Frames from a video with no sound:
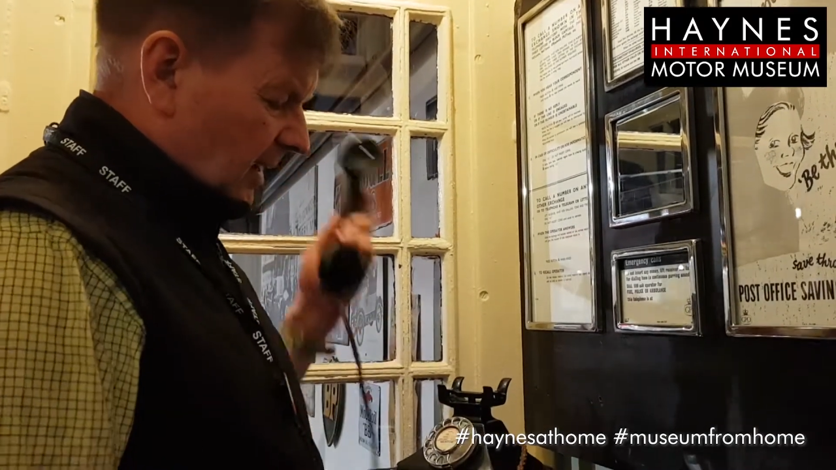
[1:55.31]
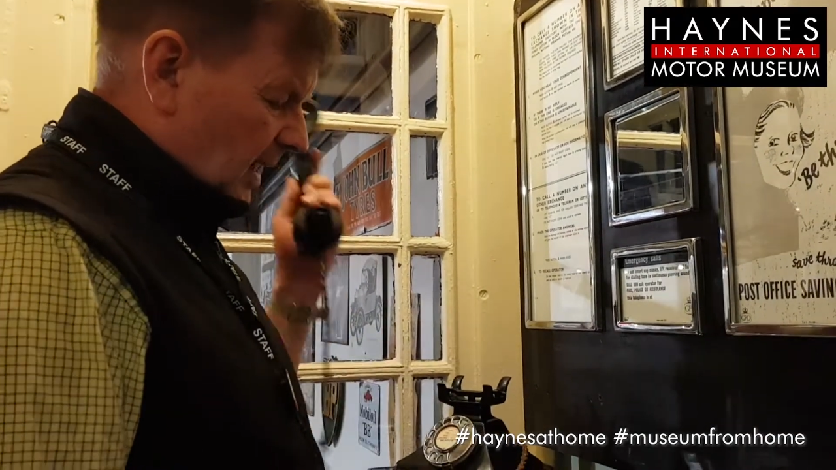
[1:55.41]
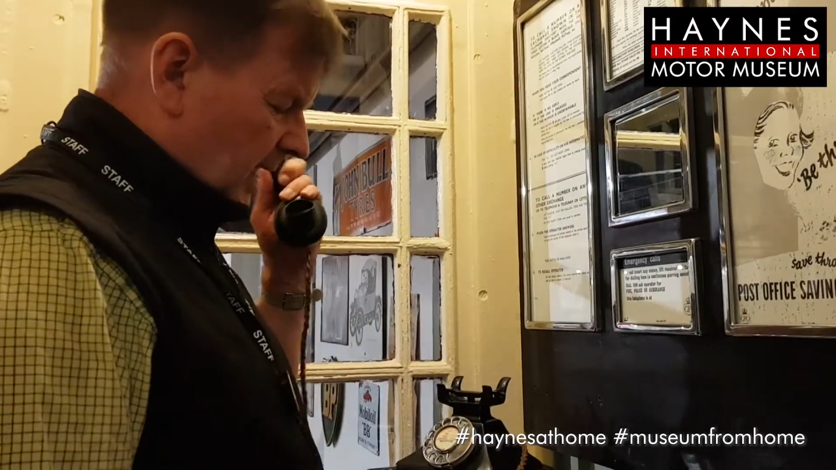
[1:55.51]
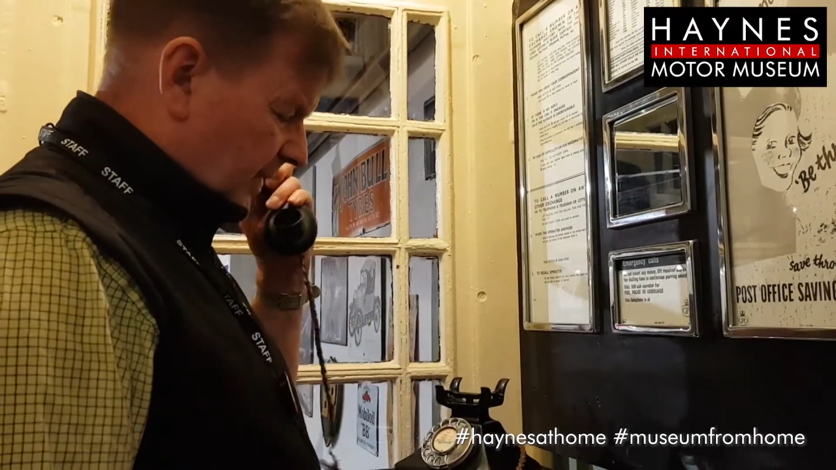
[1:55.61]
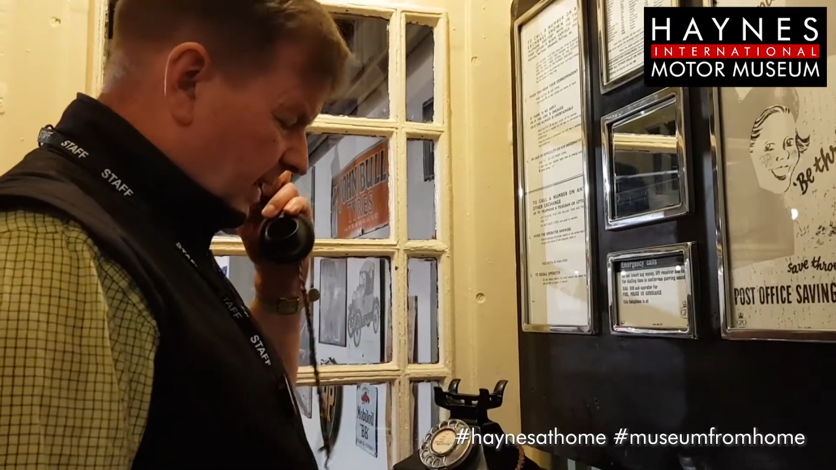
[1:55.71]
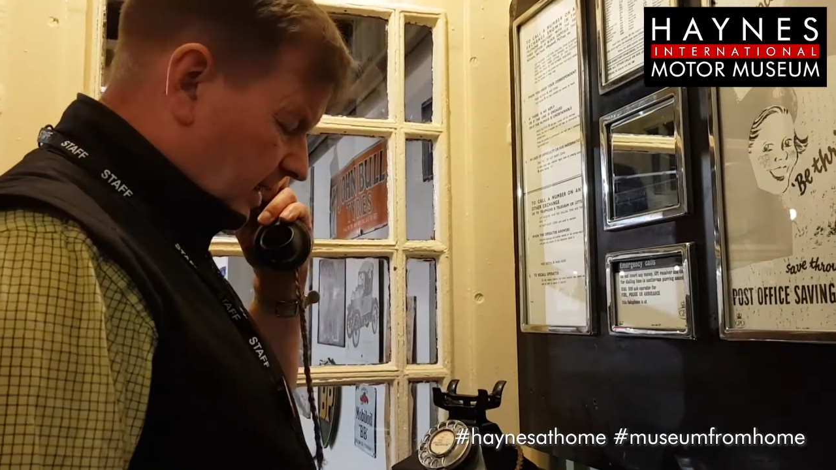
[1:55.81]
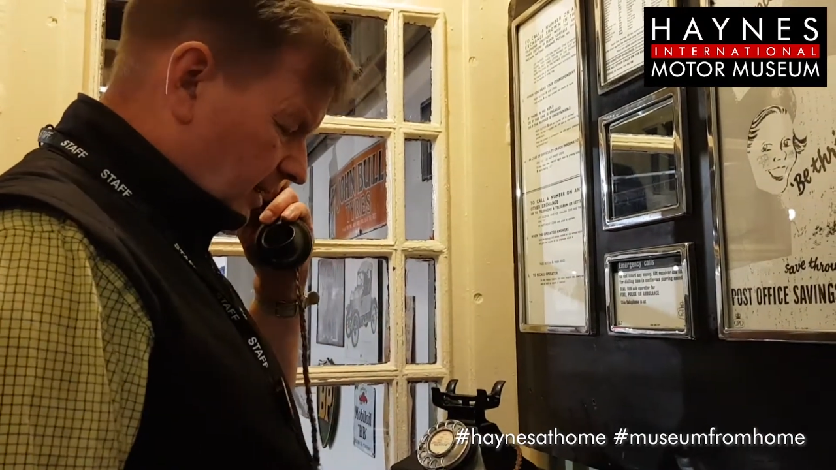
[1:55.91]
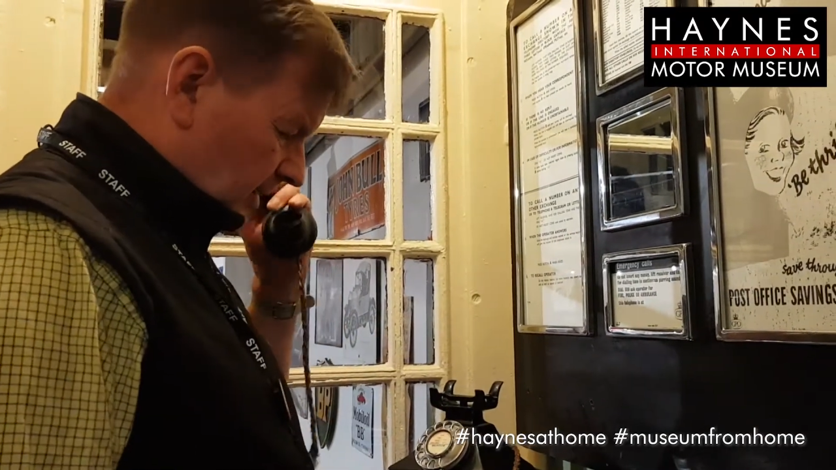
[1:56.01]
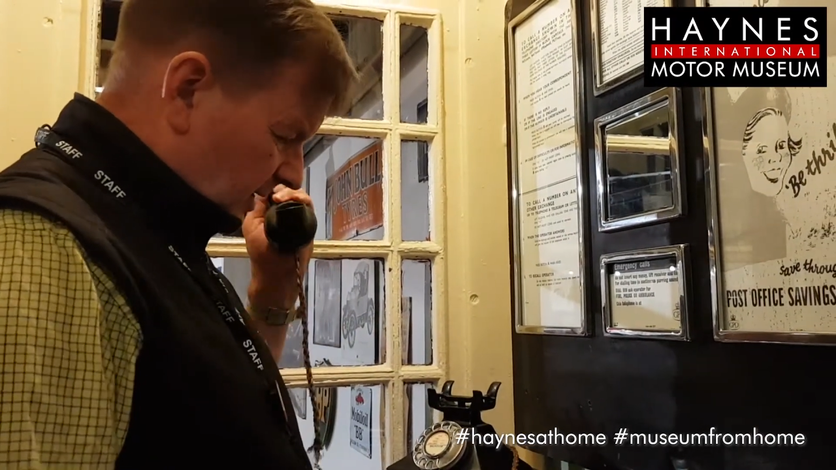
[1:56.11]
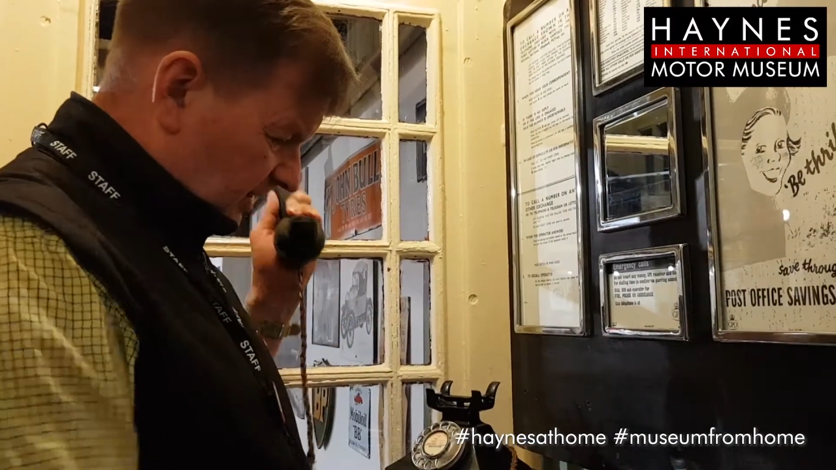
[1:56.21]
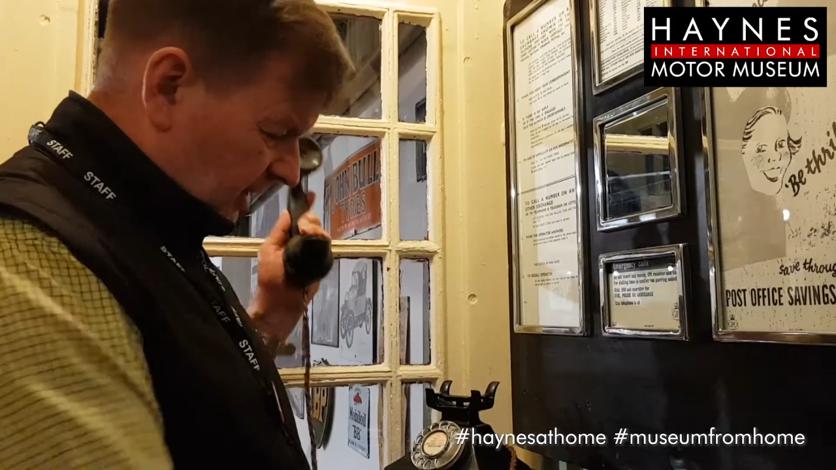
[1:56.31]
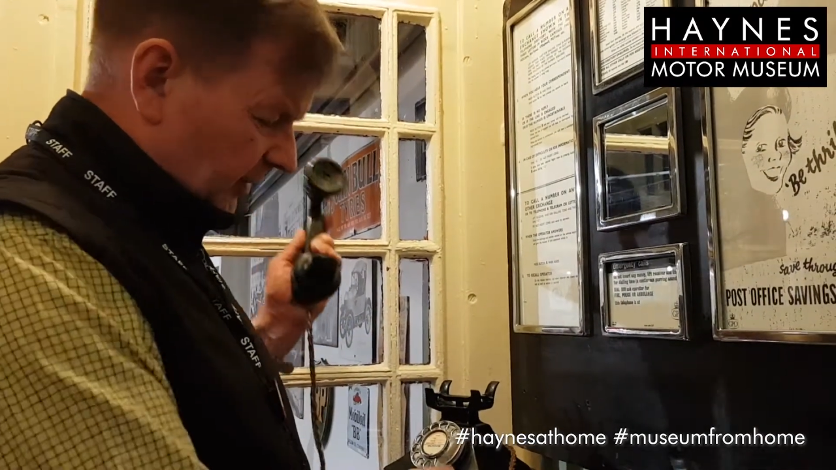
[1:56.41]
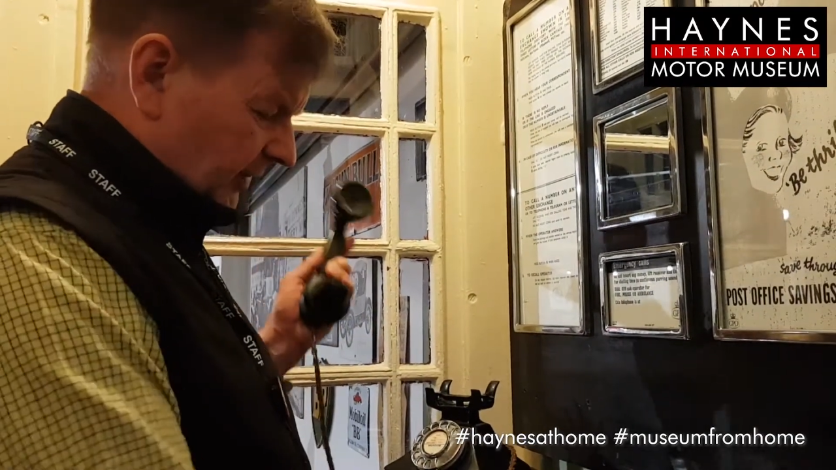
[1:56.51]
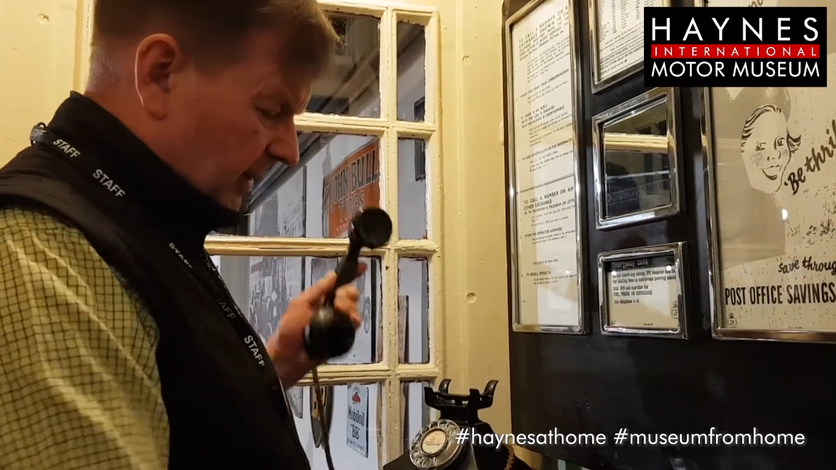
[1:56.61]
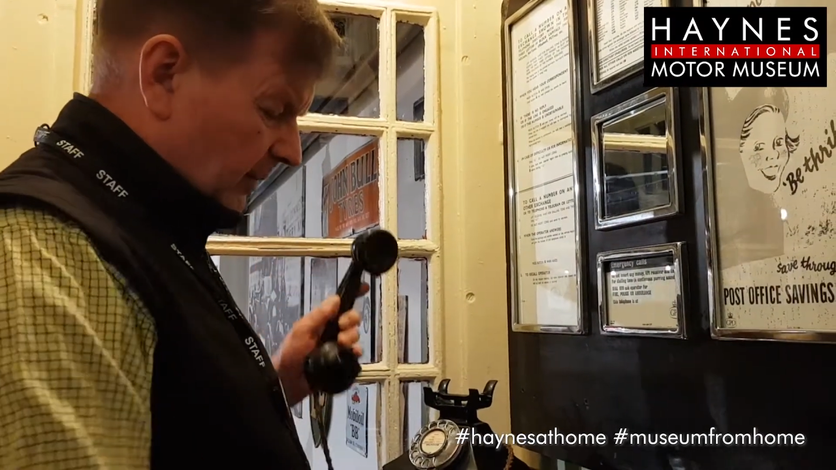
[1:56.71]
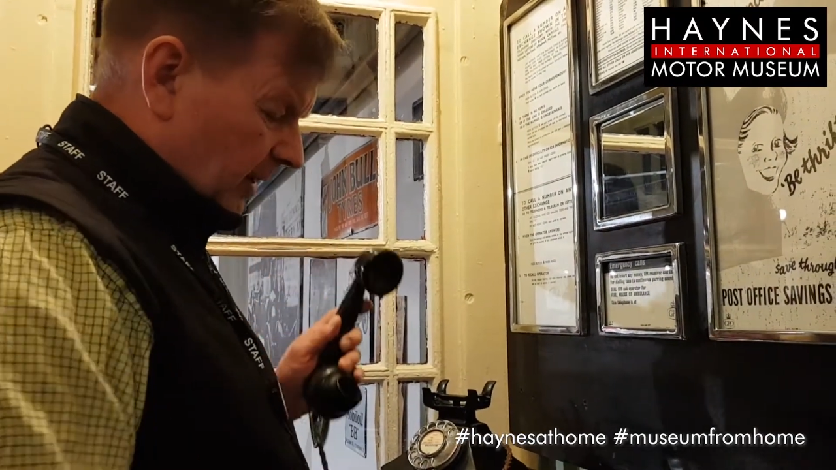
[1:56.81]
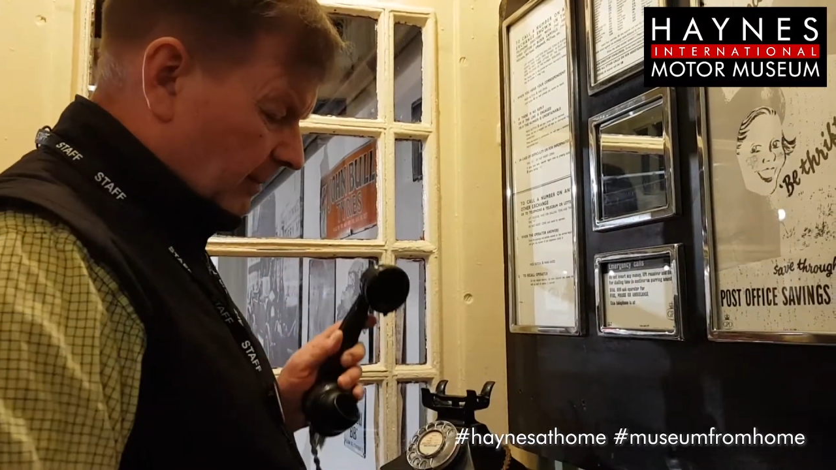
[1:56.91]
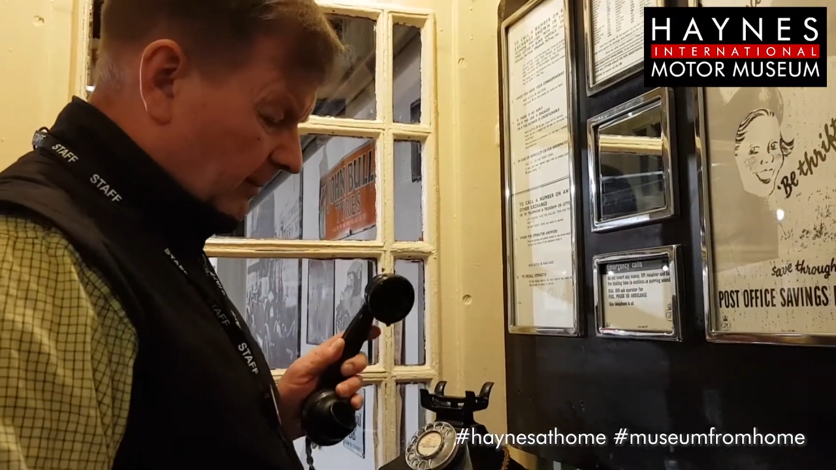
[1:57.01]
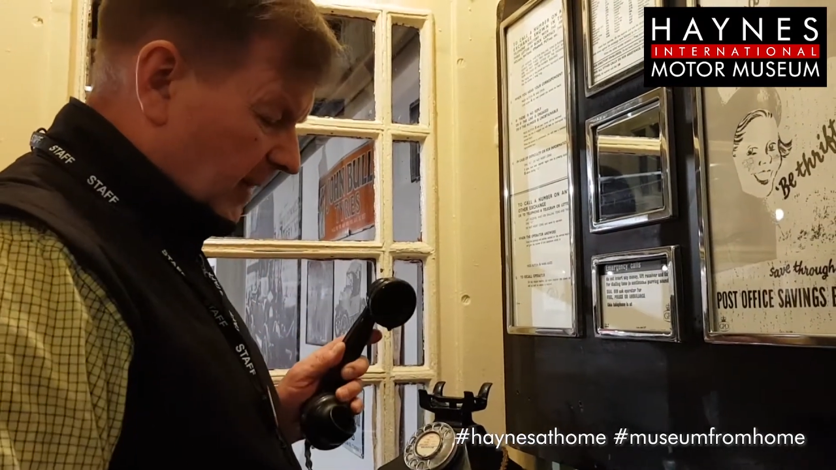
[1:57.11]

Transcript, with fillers: and then dial the number,